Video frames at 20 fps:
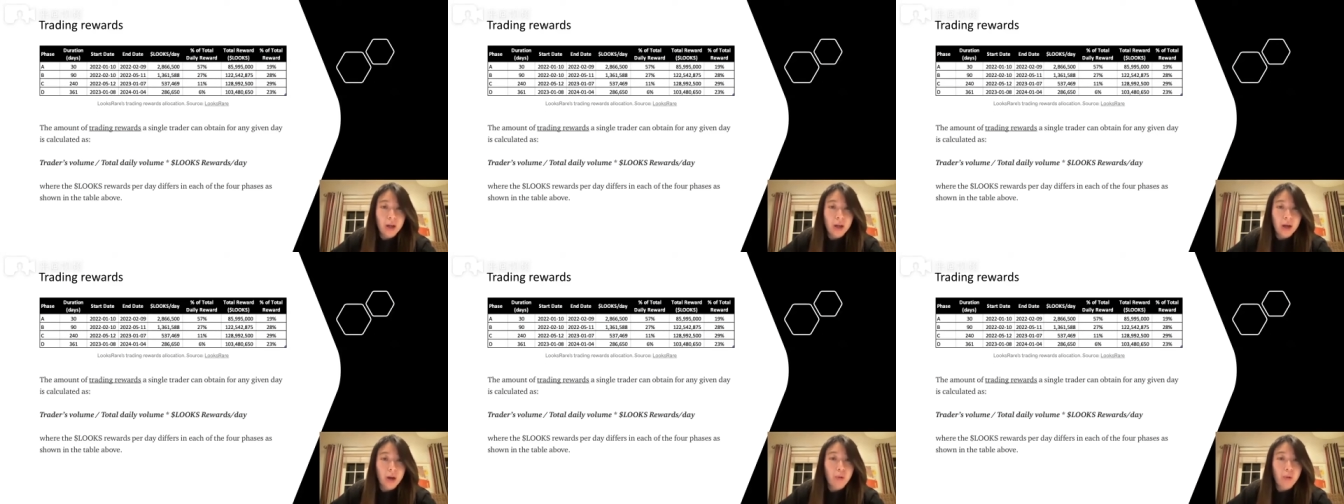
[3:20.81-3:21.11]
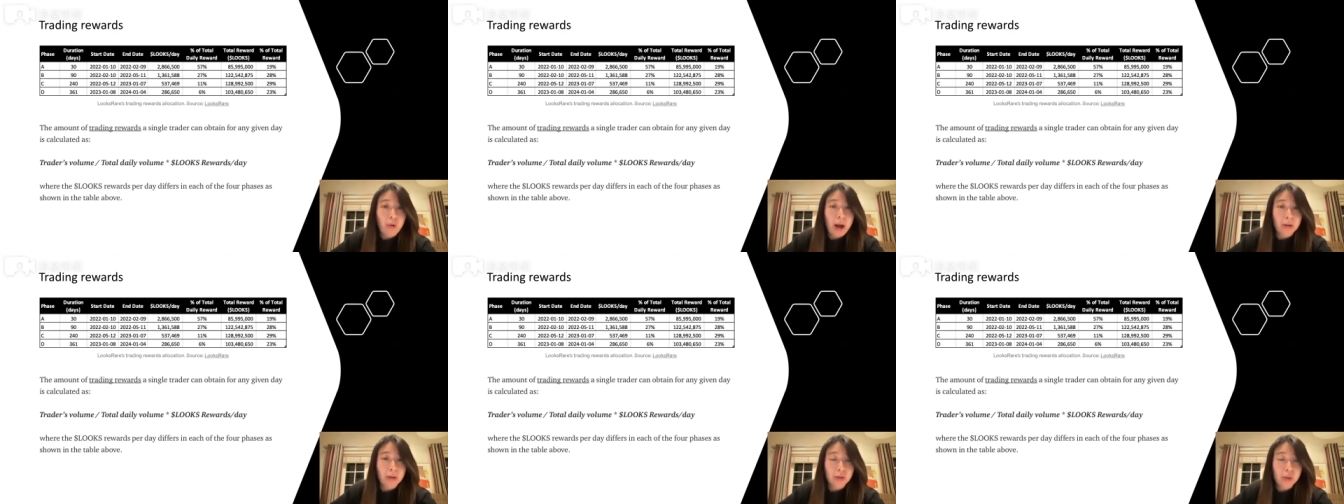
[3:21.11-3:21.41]

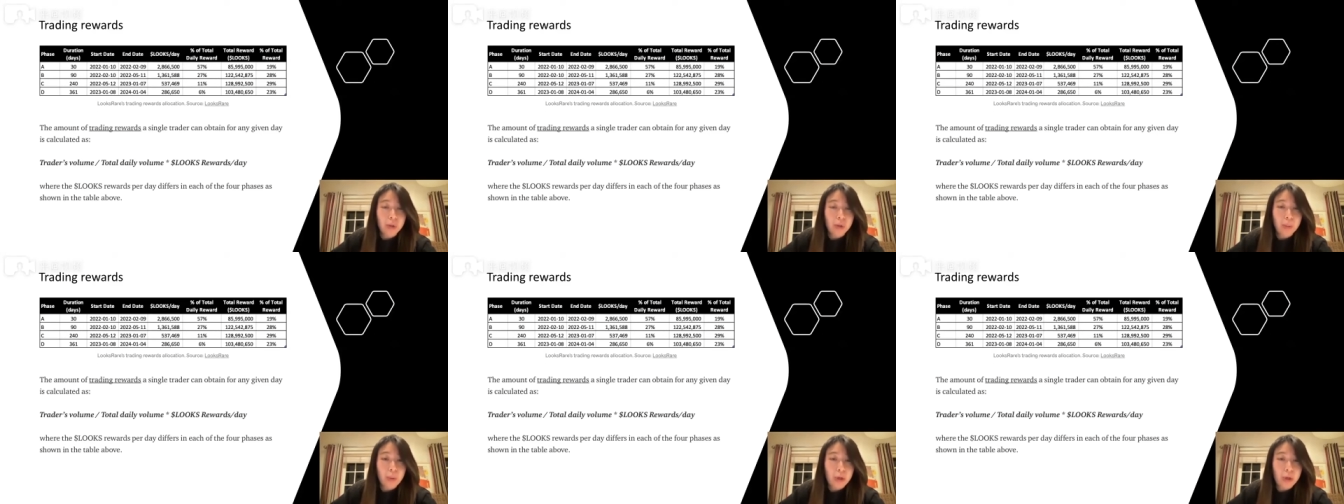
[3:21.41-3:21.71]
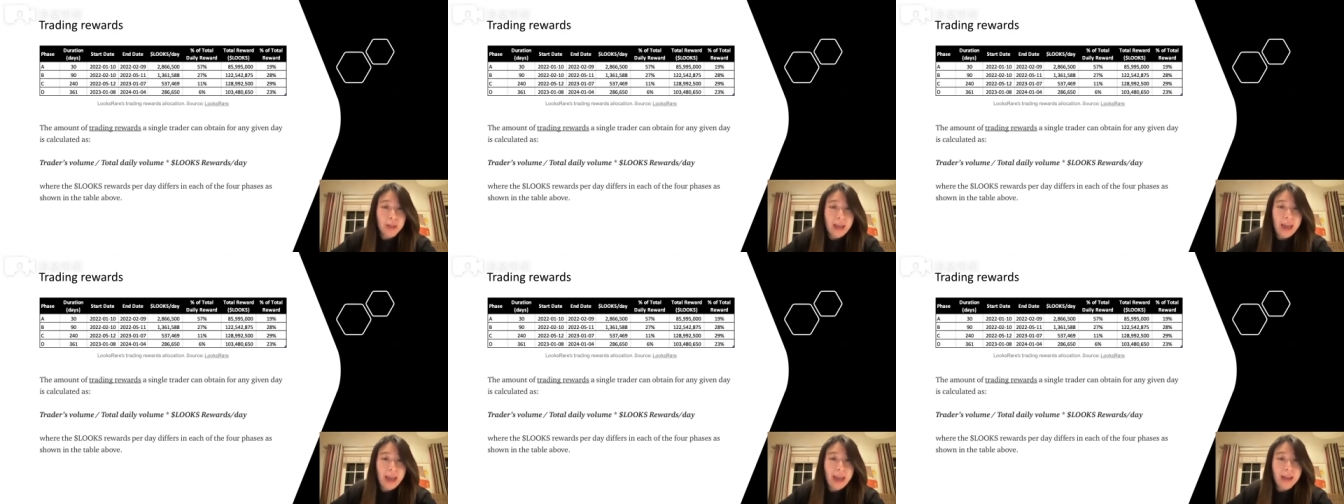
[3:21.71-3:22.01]
around two
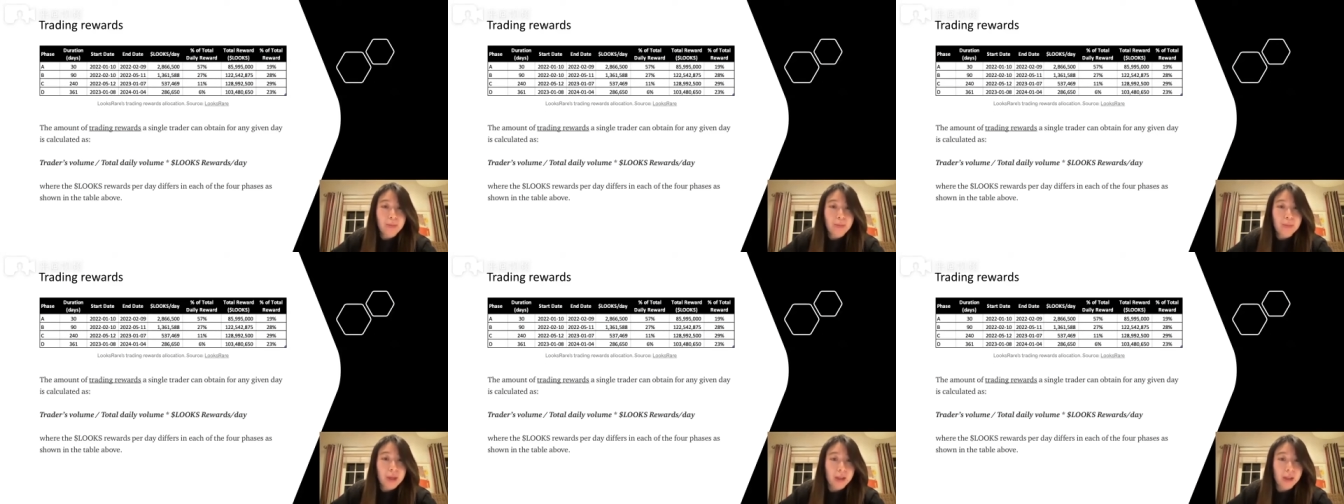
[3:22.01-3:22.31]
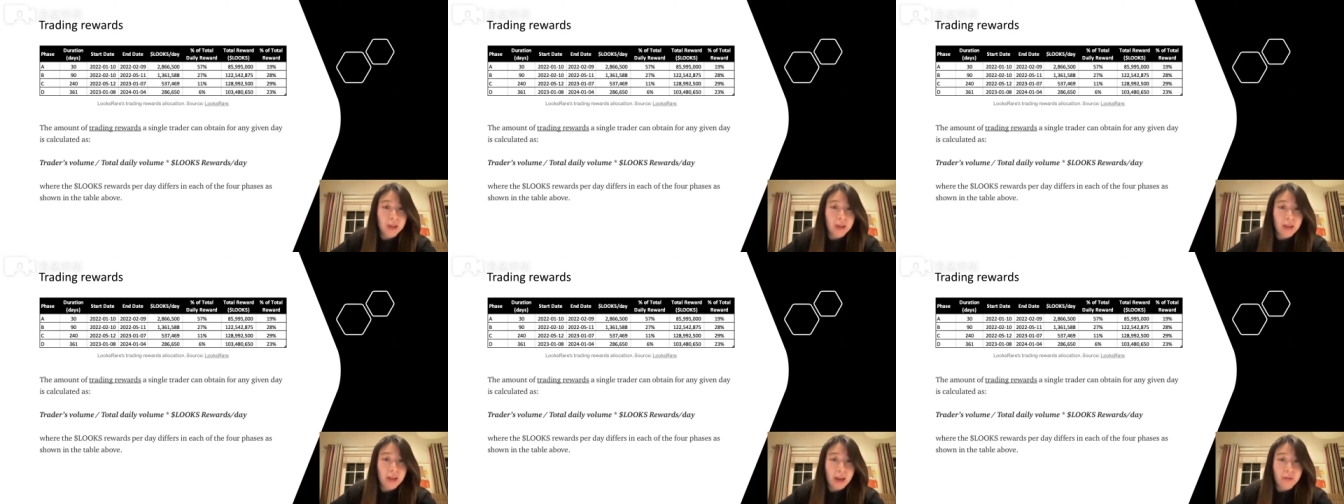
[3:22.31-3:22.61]
point eight
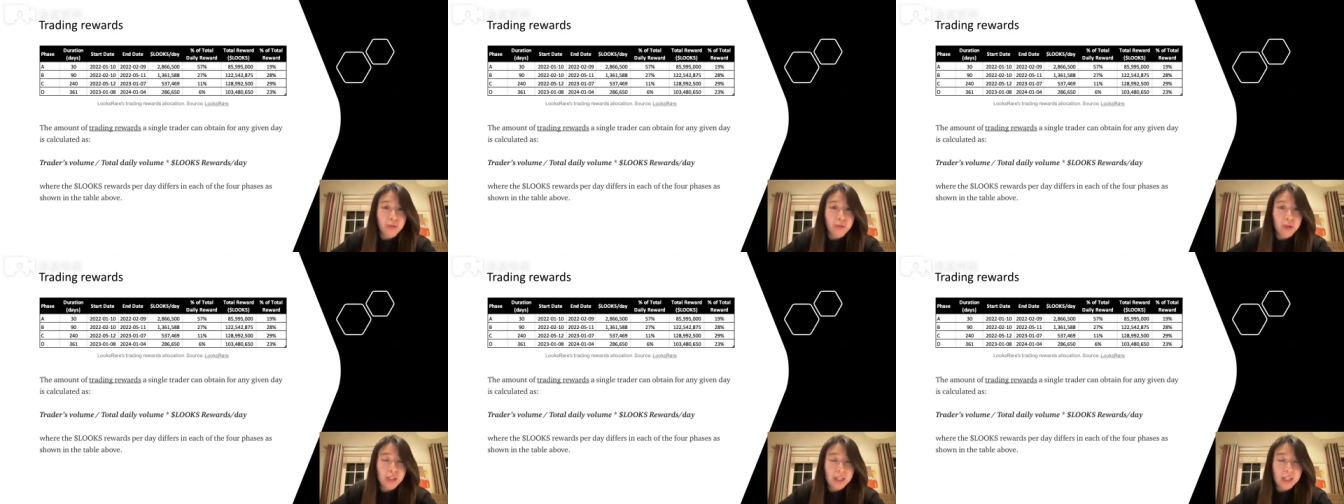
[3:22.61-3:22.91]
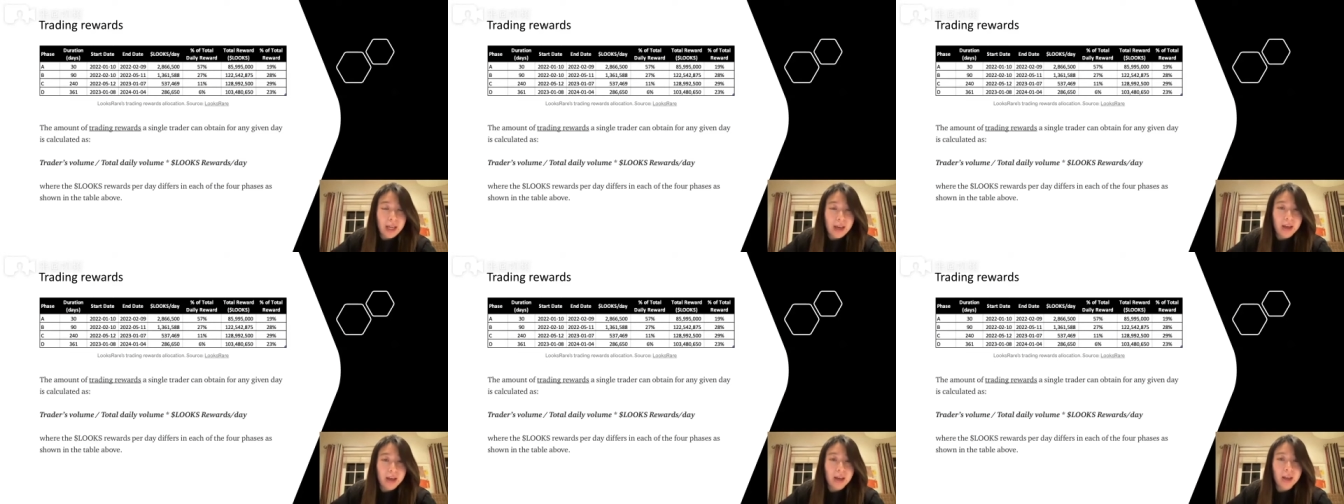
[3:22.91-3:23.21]
million every
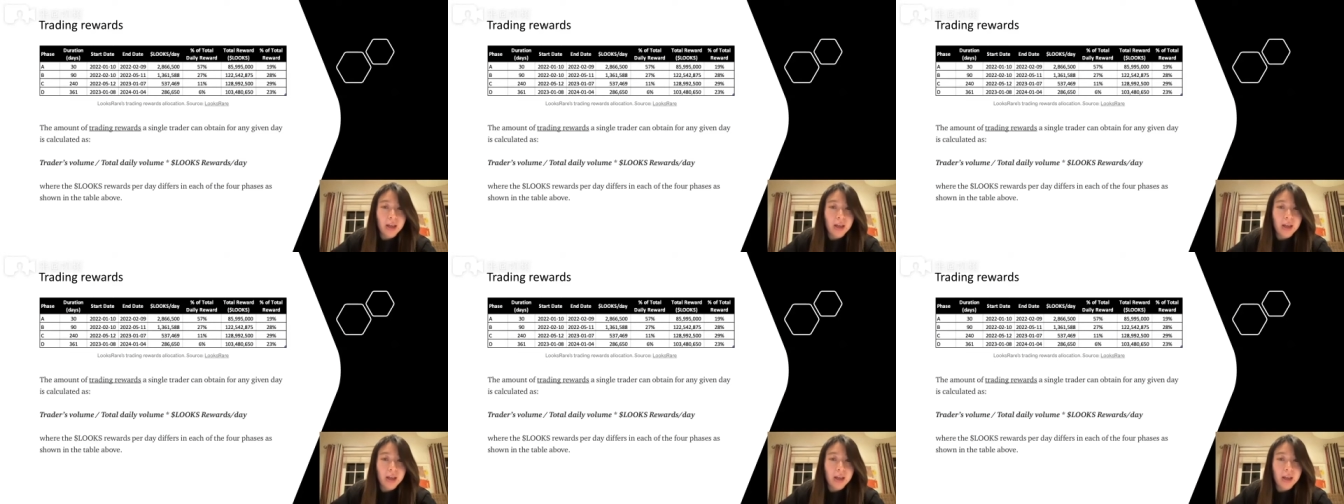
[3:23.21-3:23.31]
day.